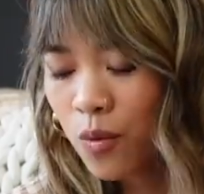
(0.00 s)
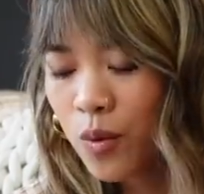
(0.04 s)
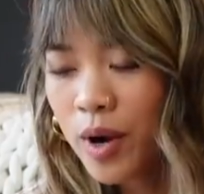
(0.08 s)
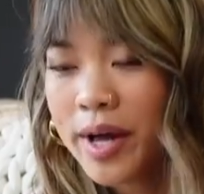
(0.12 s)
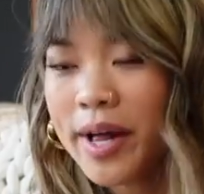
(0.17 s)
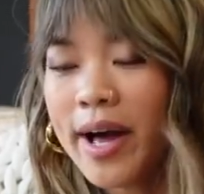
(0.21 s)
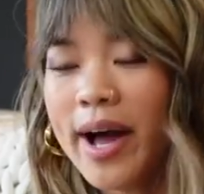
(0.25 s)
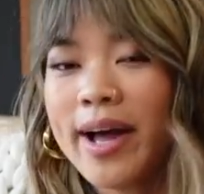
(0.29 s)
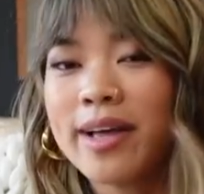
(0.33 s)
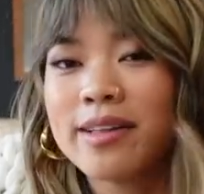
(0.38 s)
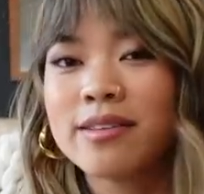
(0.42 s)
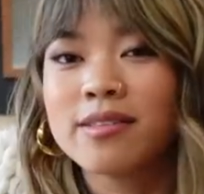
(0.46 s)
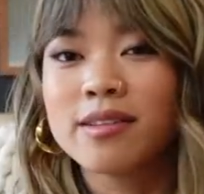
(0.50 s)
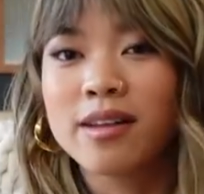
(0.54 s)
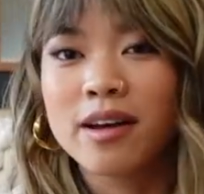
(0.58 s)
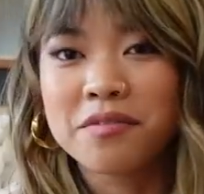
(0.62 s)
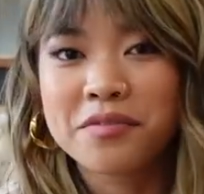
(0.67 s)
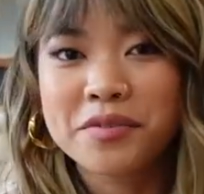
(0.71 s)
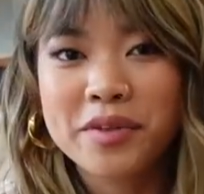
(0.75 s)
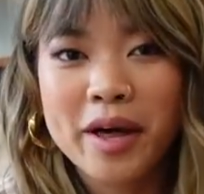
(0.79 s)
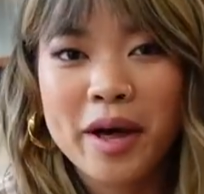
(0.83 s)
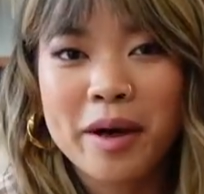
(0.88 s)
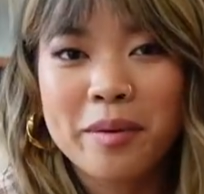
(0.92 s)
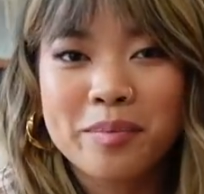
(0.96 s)
Well, I
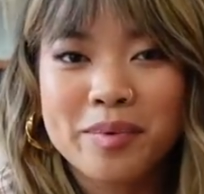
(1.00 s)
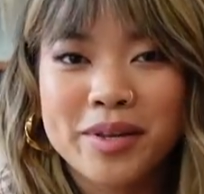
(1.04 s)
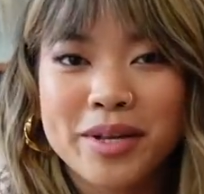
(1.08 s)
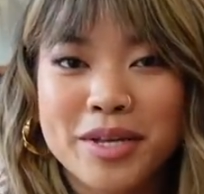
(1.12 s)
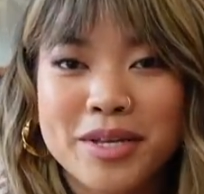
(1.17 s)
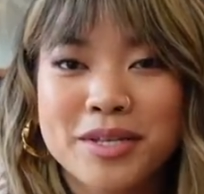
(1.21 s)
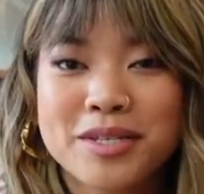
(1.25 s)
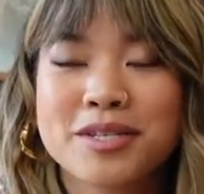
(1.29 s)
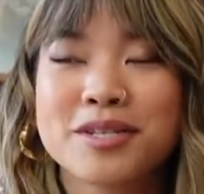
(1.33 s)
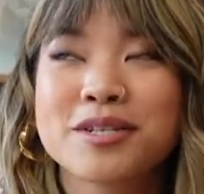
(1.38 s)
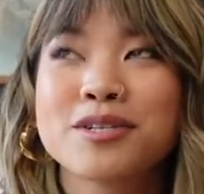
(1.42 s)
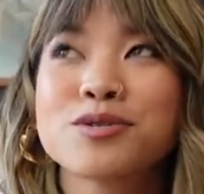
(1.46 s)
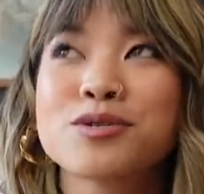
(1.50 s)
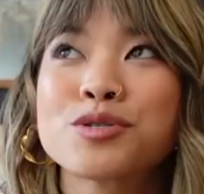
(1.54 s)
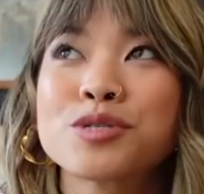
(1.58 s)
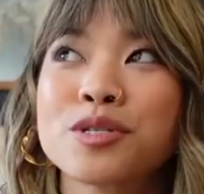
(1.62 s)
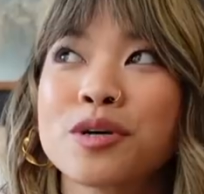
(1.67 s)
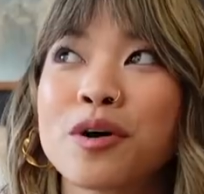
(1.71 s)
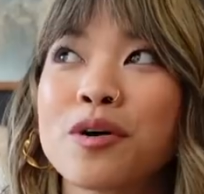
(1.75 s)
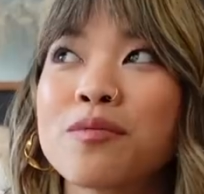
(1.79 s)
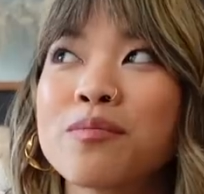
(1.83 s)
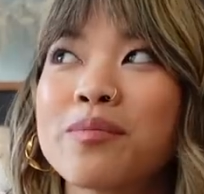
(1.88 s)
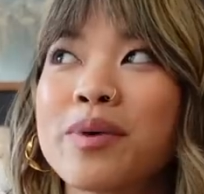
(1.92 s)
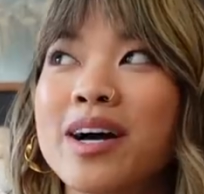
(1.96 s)
love that blazer
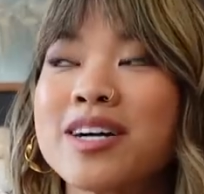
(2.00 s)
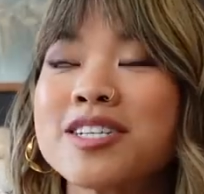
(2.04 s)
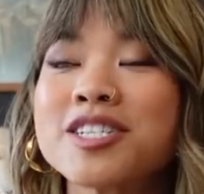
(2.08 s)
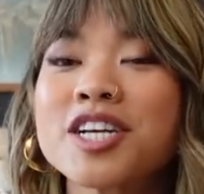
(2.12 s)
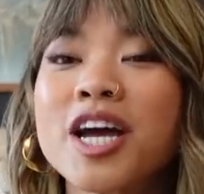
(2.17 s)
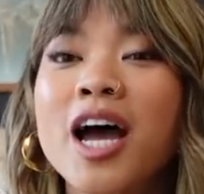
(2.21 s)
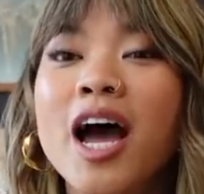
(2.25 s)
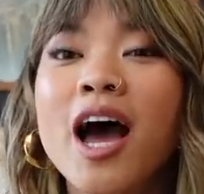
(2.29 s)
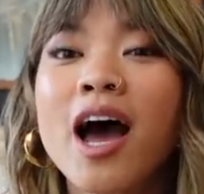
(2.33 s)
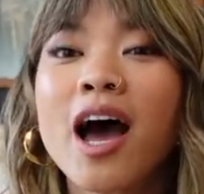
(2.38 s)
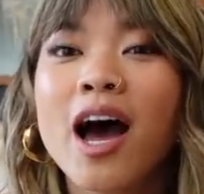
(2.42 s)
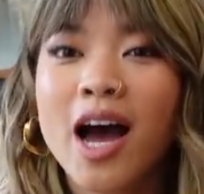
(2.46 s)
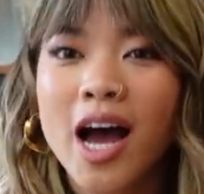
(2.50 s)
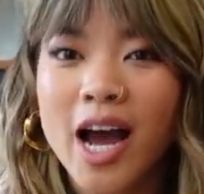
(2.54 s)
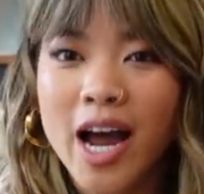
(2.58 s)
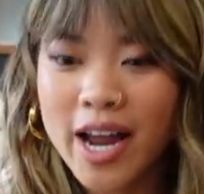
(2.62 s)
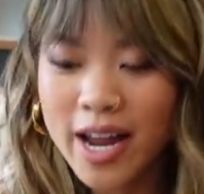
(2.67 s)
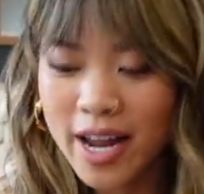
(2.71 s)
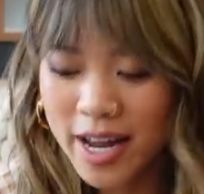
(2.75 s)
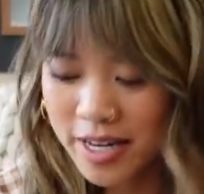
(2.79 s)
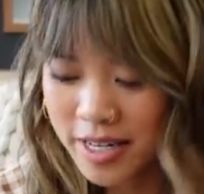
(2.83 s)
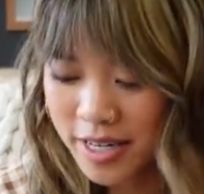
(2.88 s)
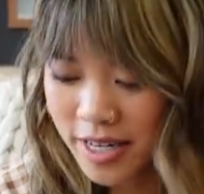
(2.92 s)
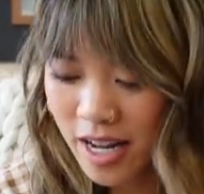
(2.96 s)
so much. I
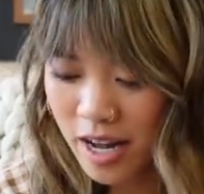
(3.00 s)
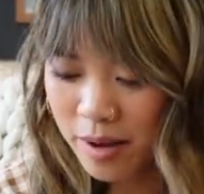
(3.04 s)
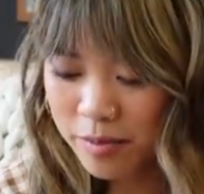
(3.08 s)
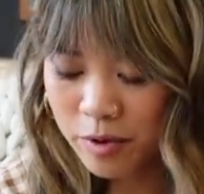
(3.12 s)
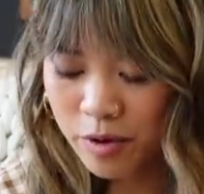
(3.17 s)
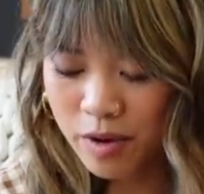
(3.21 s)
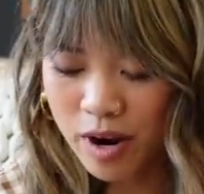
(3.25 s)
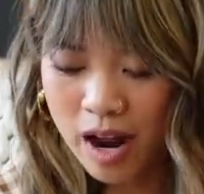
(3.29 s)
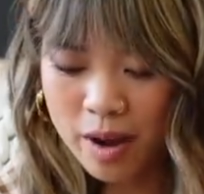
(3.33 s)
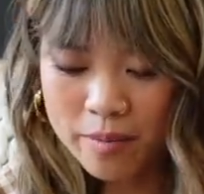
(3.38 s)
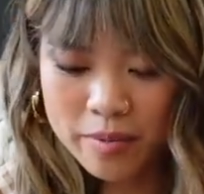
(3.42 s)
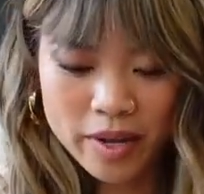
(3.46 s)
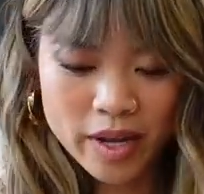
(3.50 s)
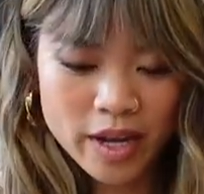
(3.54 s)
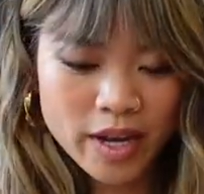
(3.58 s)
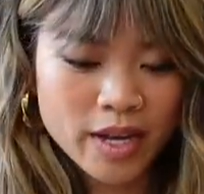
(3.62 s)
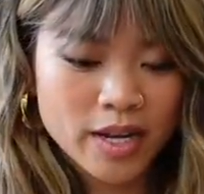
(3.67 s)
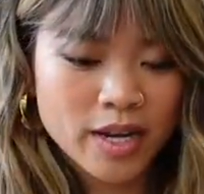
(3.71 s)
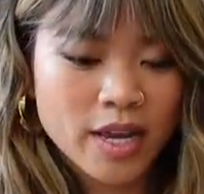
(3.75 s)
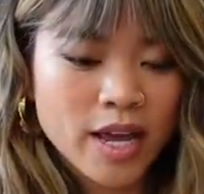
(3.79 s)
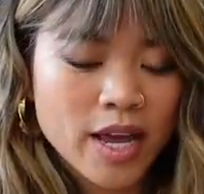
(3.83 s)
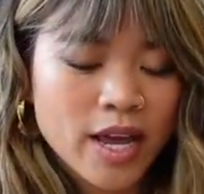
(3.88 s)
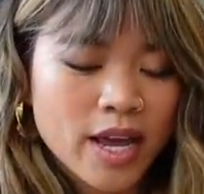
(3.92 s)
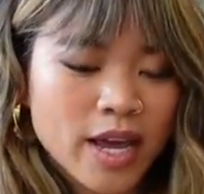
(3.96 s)
ended up grabbing it